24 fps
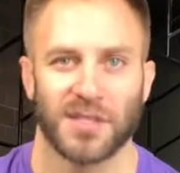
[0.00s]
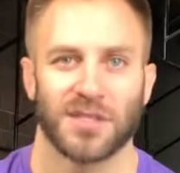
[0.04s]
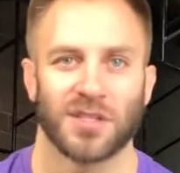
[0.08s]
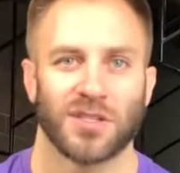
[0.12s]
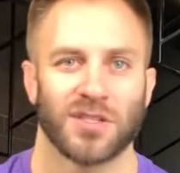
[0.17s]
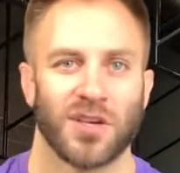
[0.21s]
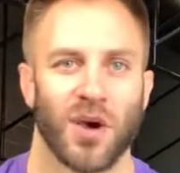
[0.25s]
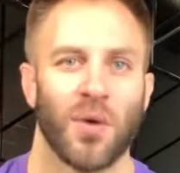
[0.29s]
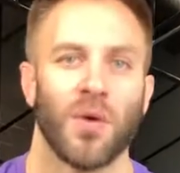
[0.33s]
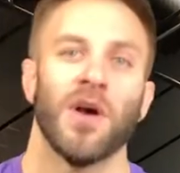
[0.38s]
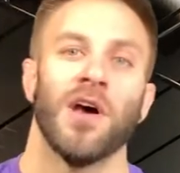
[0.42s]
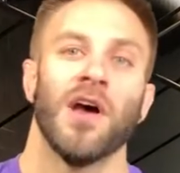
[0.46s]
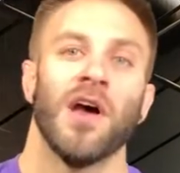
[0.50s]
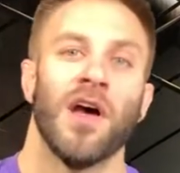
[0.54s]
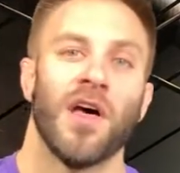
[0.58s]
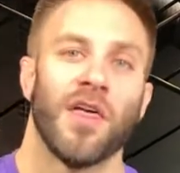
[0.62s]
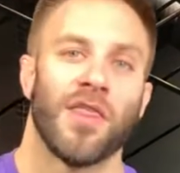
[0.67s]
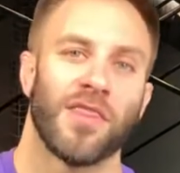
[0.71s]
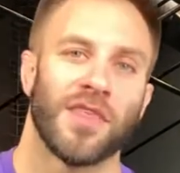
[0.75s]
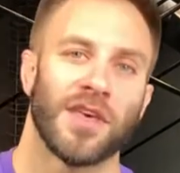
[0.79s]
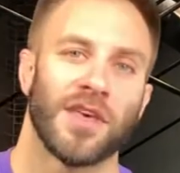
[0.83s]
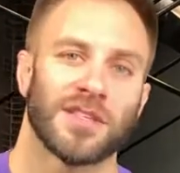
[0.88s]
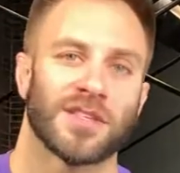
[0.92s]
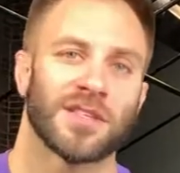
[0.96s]
And so
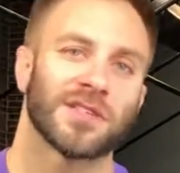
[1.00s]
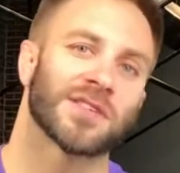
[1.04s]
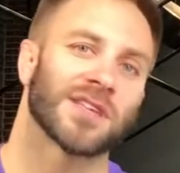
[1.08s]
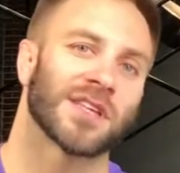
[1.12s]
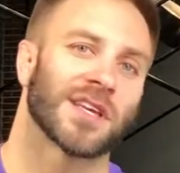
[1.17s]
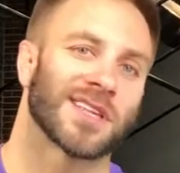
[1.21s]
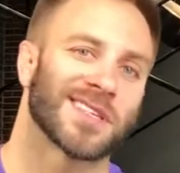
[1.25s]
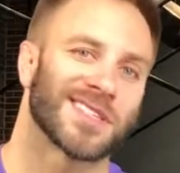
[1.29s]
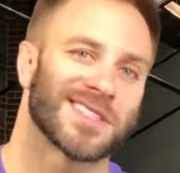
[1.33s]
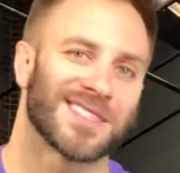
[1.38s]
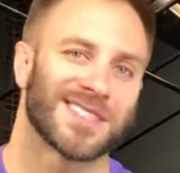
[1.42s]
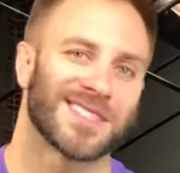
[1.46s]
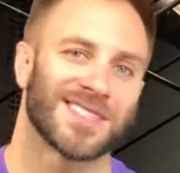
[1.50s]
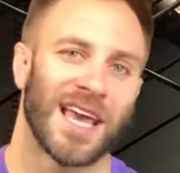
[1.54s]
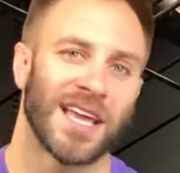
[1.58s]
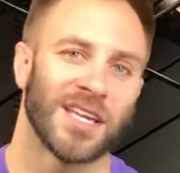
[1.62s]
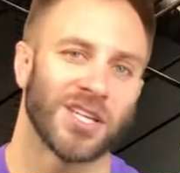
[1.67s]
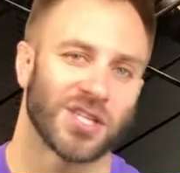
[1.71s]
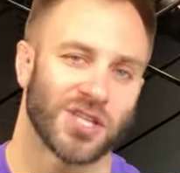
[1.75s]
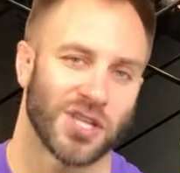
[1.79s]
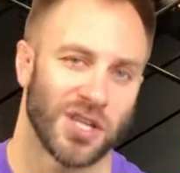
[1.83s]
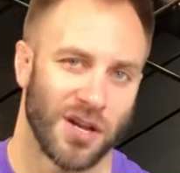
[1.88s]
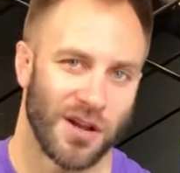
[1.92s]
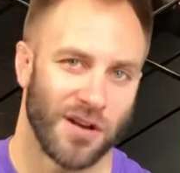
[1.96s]
this is an
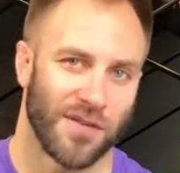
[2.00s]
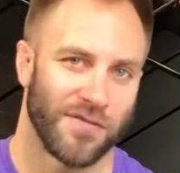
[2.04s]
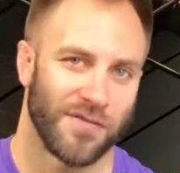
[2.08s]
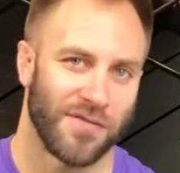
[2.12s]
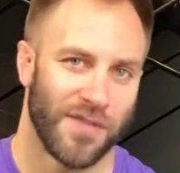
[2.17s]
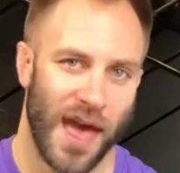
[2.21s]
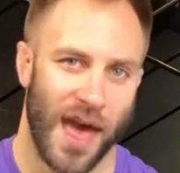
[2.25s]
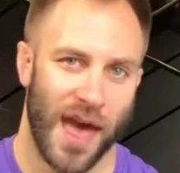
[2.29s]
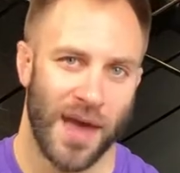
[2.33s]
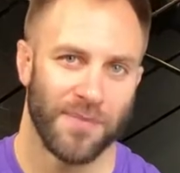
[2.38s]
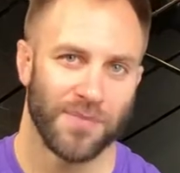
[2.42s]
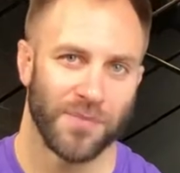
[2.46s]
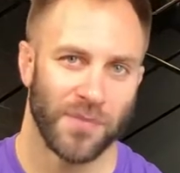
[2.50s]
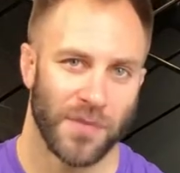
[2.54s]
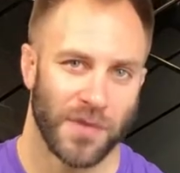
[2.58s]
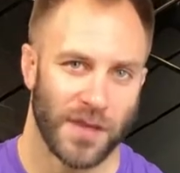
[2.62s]
extension of that.